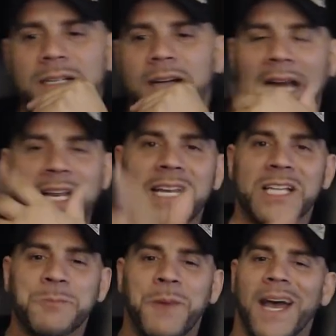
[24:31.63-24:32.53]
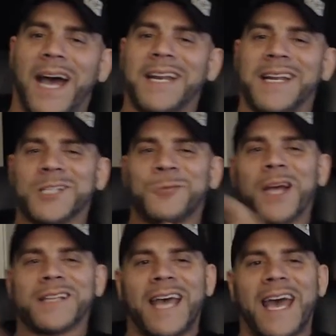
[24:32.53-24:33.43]
I didn't expect I didn't
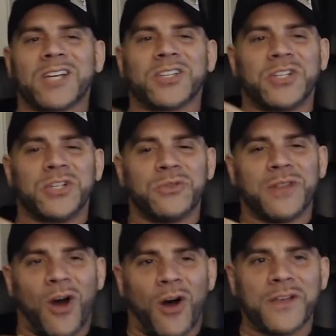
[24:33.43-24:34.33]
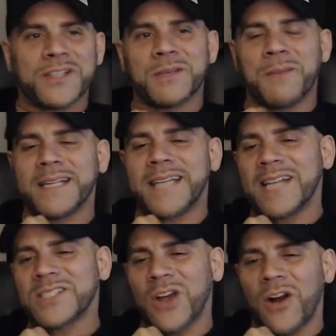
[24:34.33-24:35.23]
expect to actually do all this to my
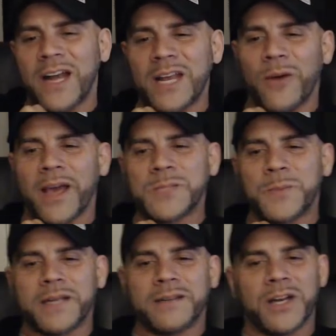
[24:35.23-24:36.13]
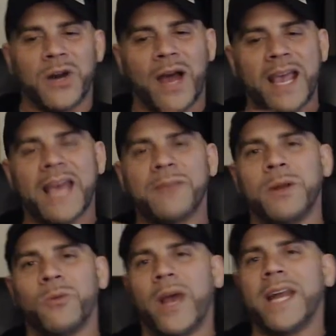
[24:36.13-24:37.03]
dad's car anyways, but you know, I had
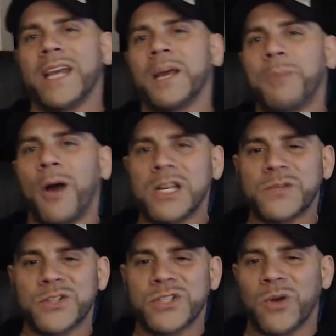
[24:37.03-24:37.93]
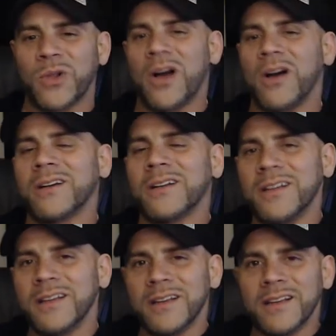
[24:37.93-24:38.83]
been waiting on parts for so long
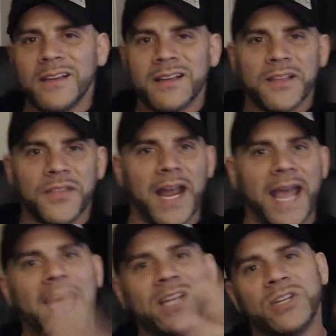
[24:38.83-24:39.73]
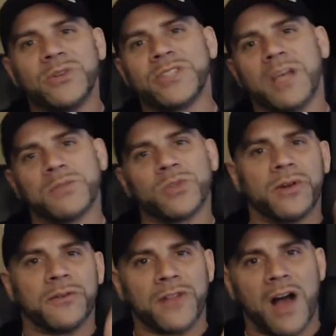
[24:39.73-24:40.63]
that I had to do some sort
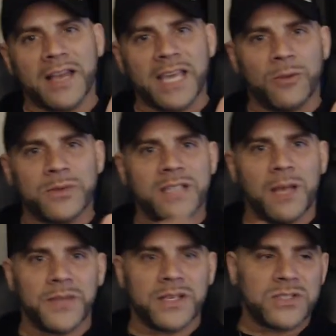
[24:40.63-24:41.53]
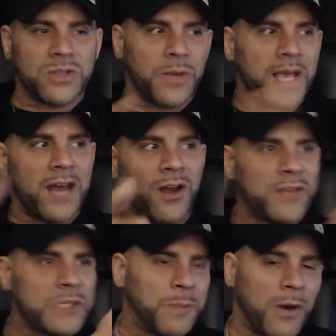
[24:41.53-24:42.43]
of logging with something. So we had all
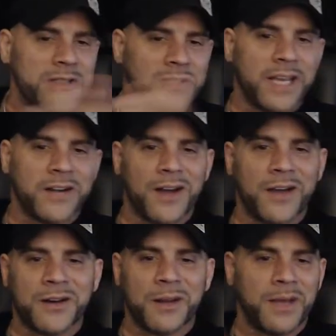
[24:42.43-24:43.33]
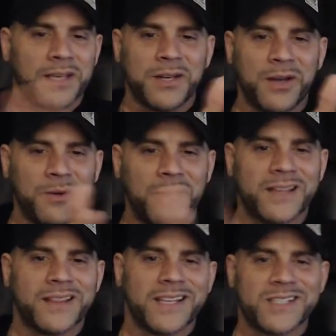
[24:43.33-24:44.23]
these parts laying around, and I'm like, you know
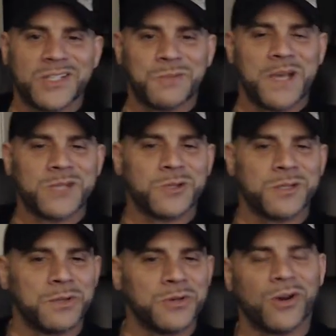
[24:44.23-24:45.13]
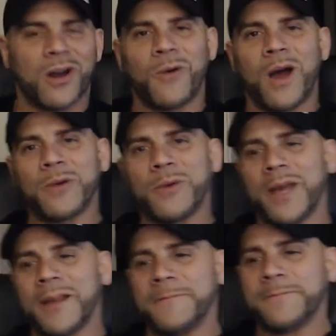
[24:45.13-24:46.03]
what? Let's just mess with the blue car while we wait.